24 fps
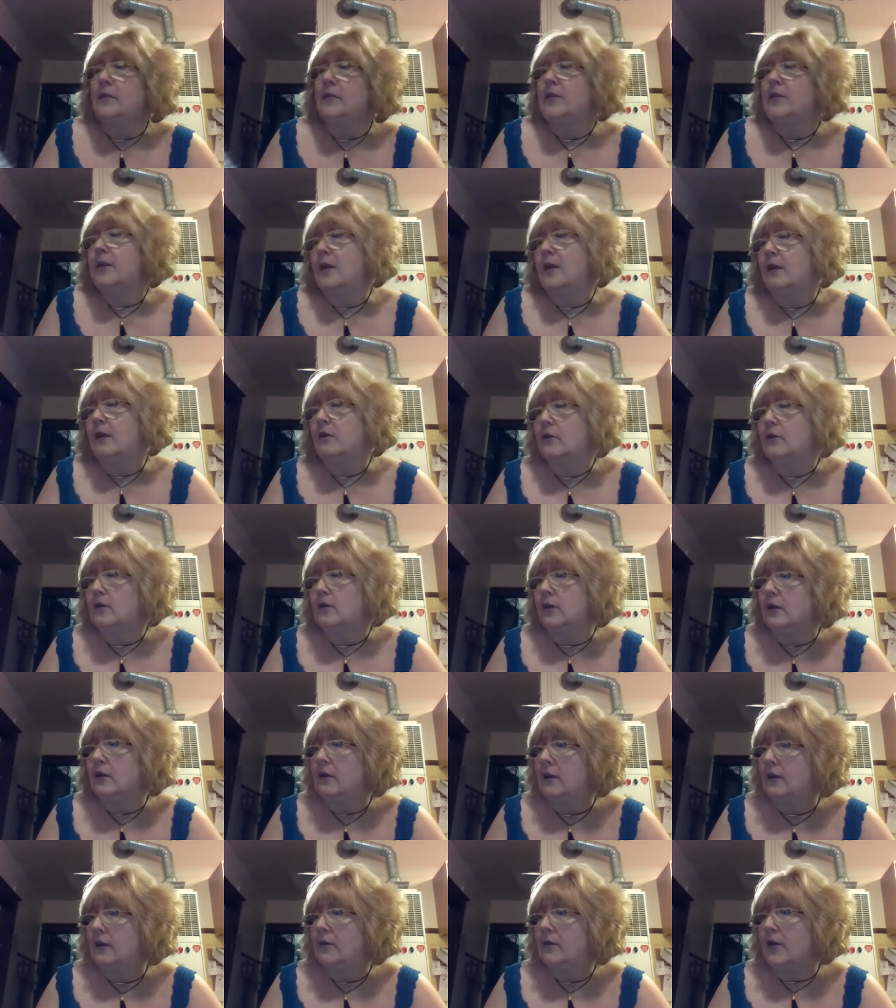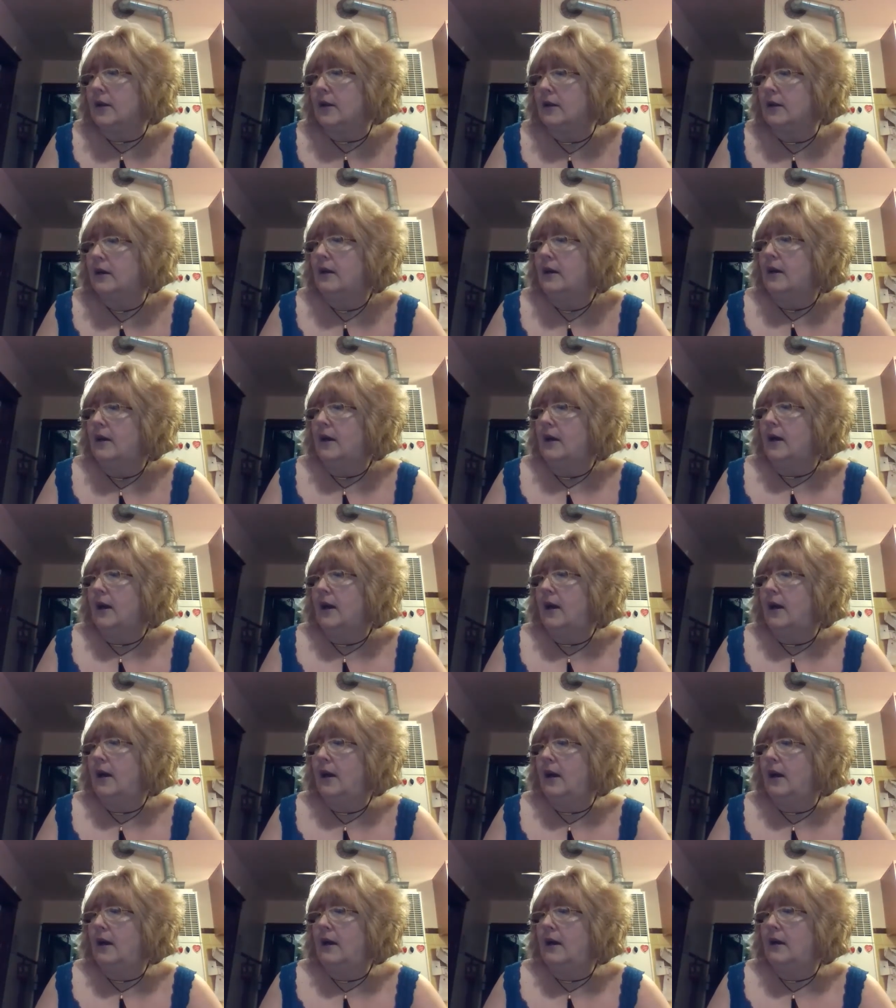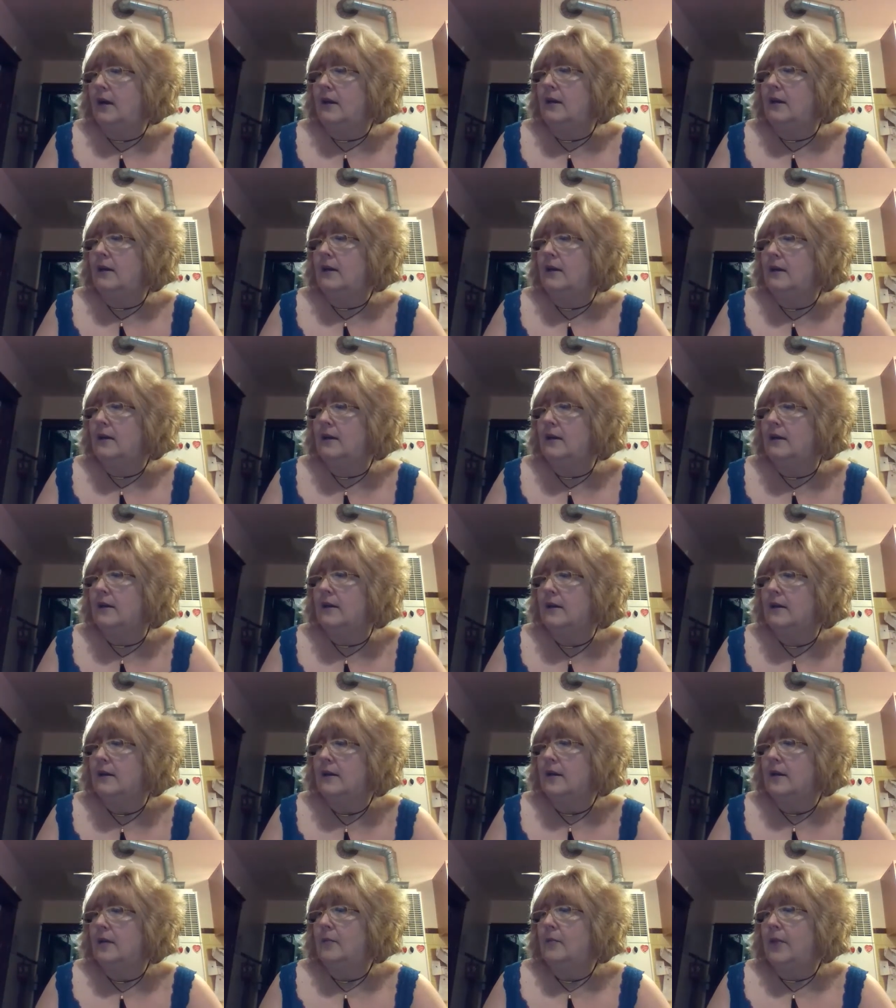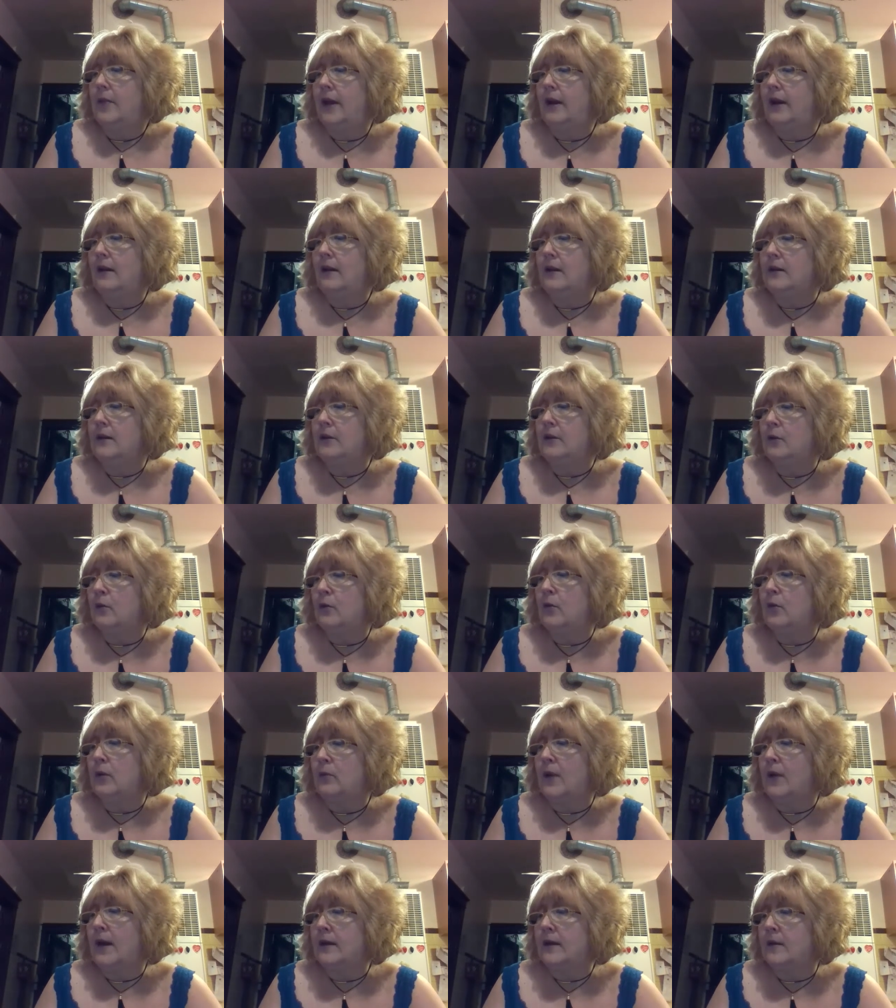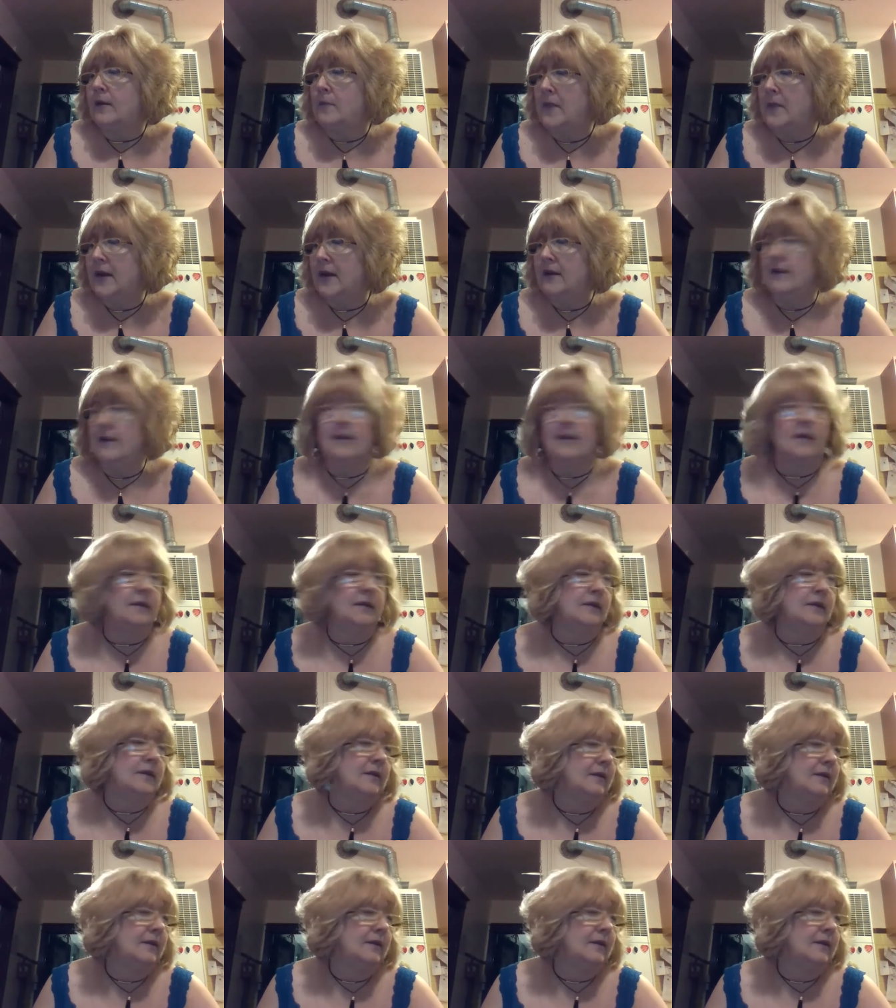me, they all look good. Okay. Palette you would recommend.